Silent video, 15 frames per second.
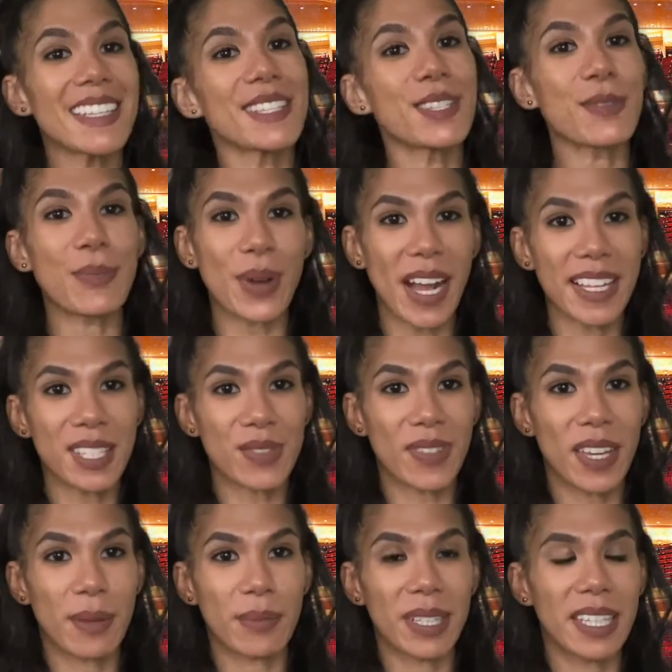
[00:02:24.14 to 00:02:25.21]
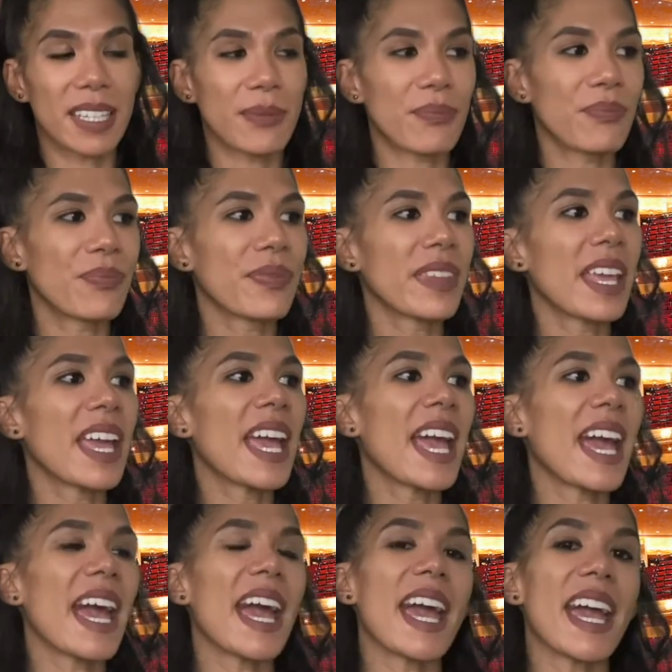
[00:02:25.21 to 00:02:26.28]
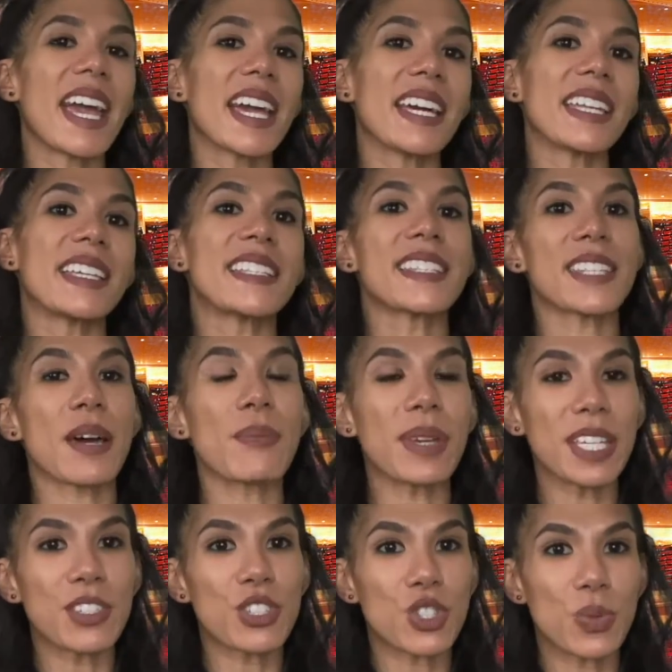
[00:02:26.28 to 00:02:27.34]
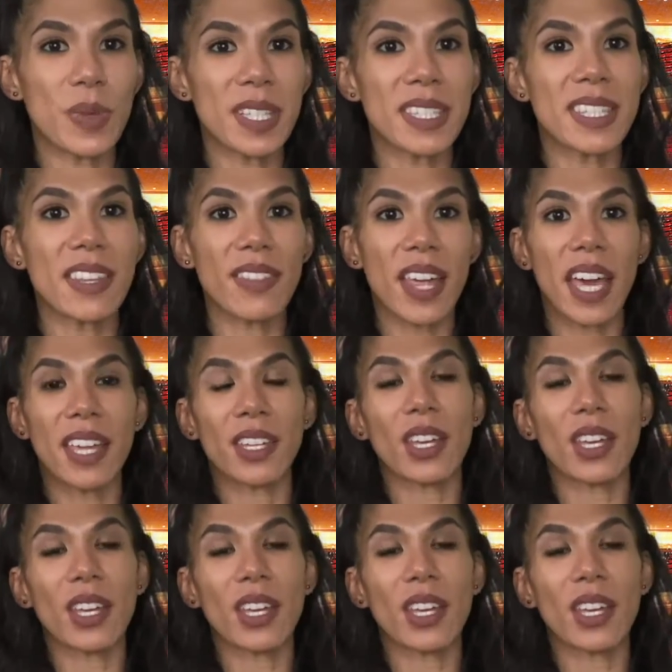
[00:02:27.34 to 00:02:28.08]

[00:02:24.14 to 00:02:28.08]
the brass family. And some instruments that